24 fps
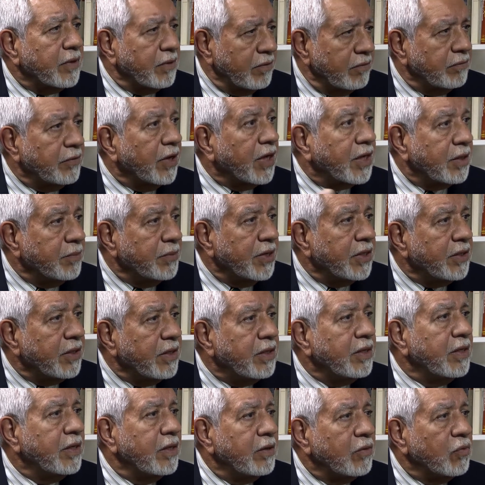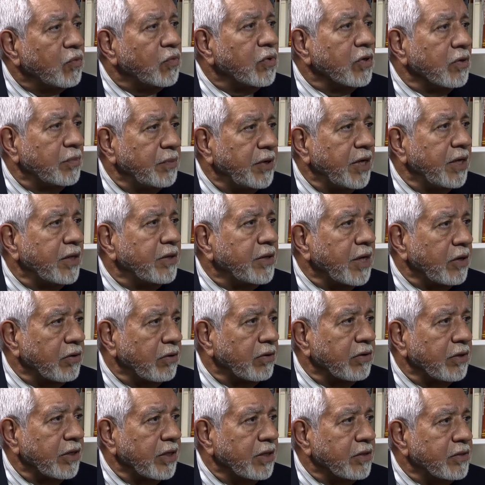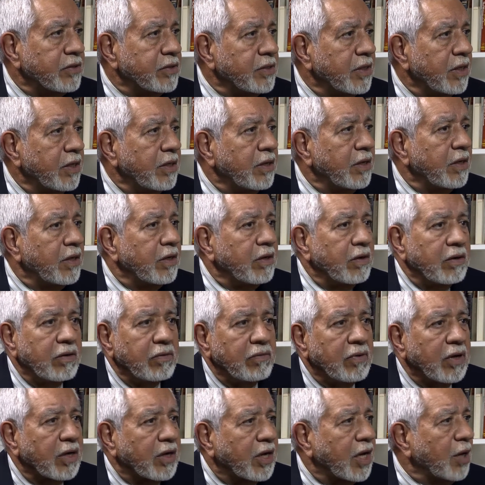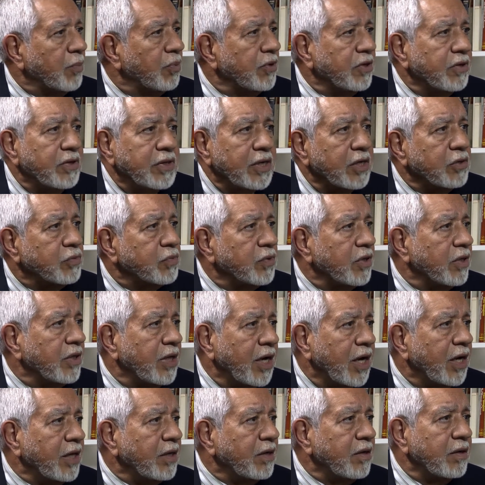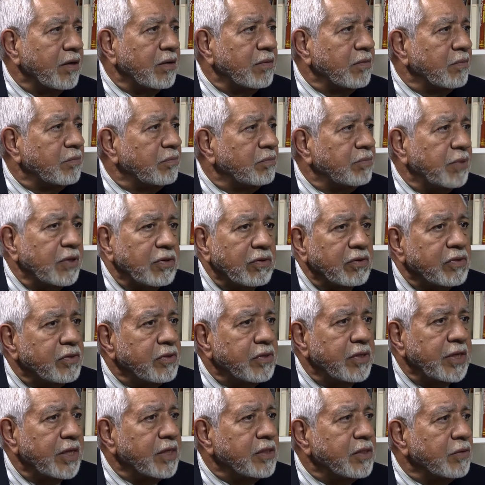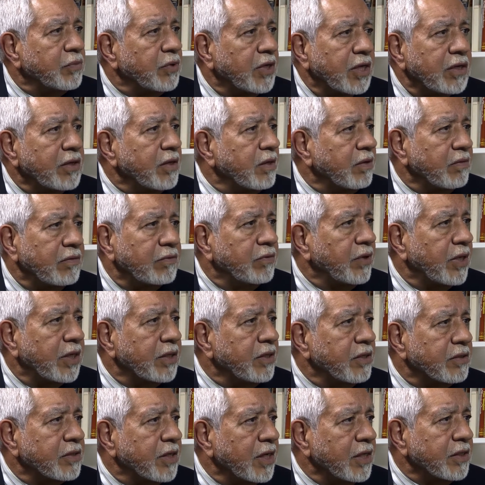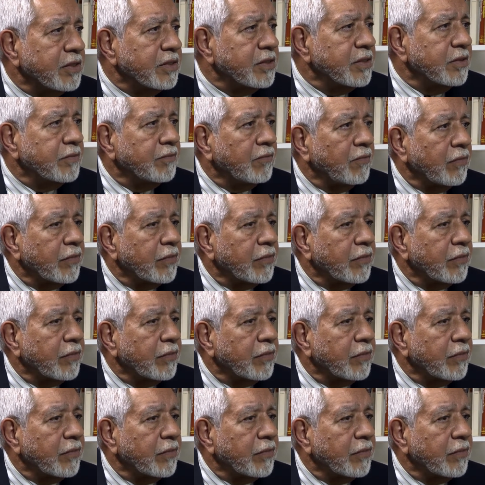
recommended will be in that ordinance. A couple of things will not, but those are things that we can discuss.